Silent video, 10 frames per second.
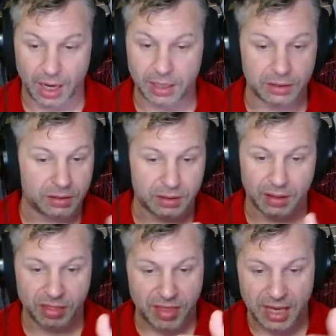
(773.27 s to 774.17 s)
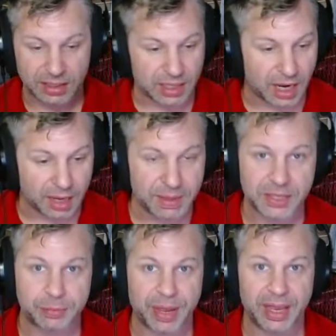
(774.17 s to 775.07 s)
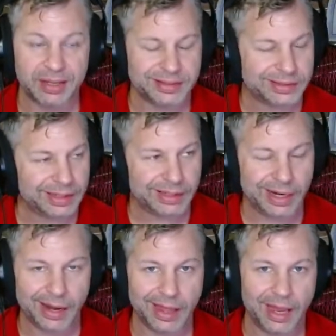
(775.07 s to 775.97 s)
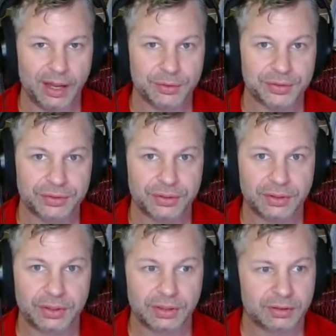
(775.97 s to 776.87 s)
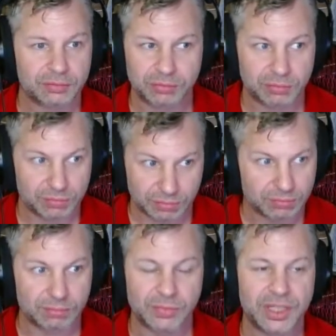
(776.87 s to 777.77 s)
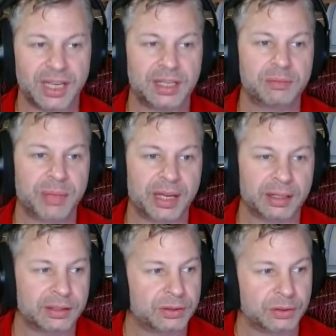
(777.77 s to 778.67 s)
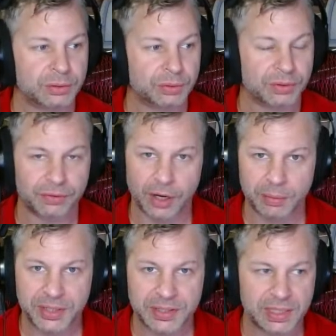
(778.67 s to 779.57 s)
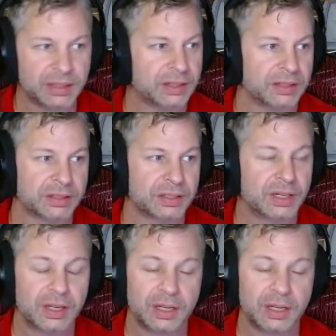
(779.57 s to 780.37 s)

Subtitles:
and that time has passed, get it out of the house. Take it back to the pharmacy. There's